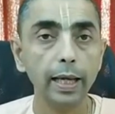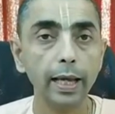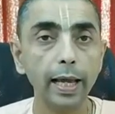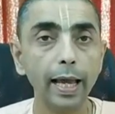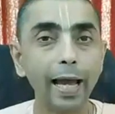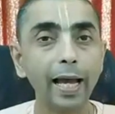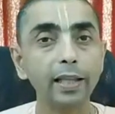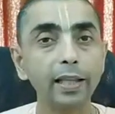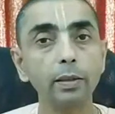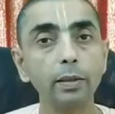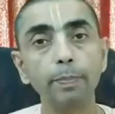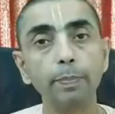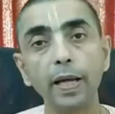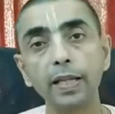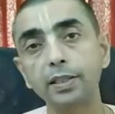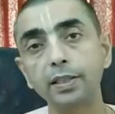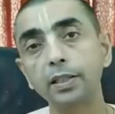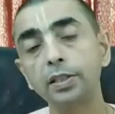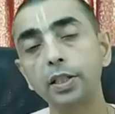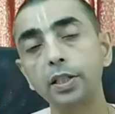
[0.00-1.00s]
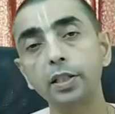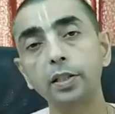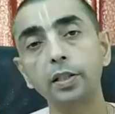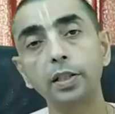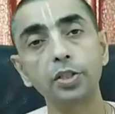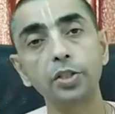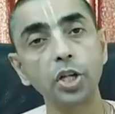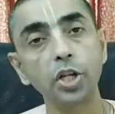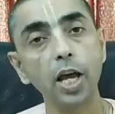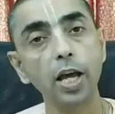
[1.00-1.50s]
And the passenger in
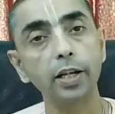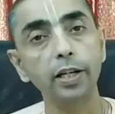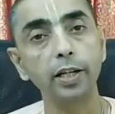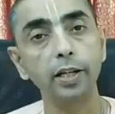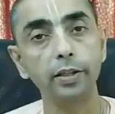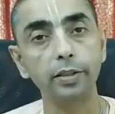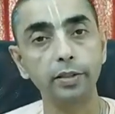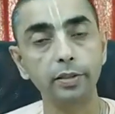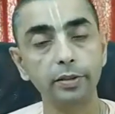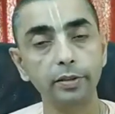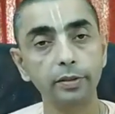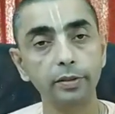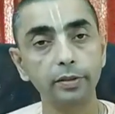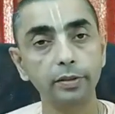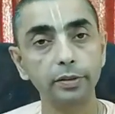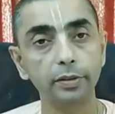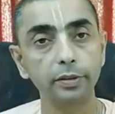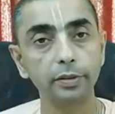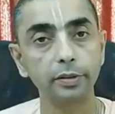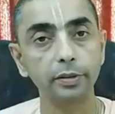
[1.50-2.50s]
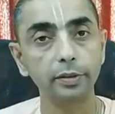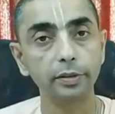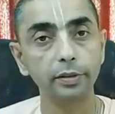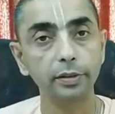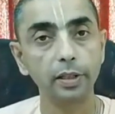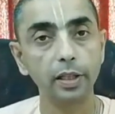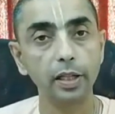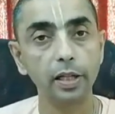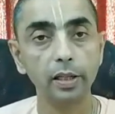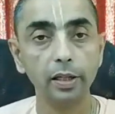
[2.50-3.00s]
the chariot
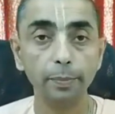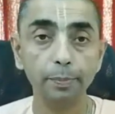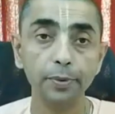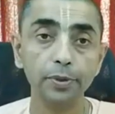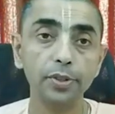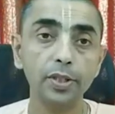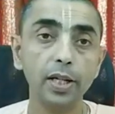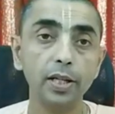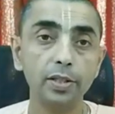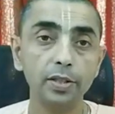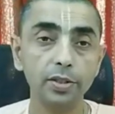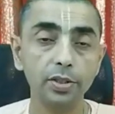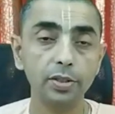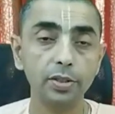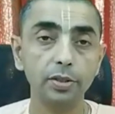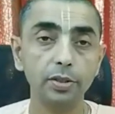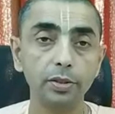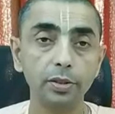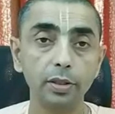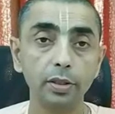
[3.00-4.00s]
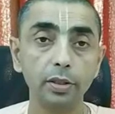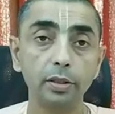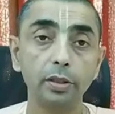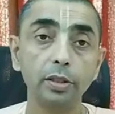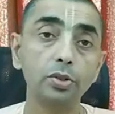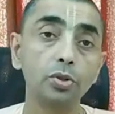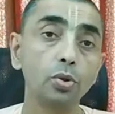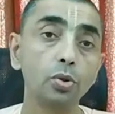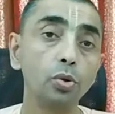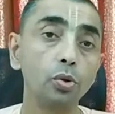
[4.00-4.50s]
represents the
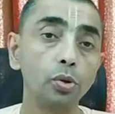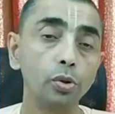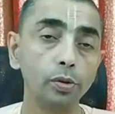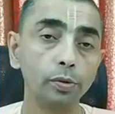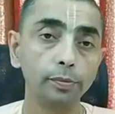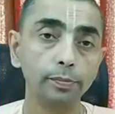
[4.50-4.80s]
soul.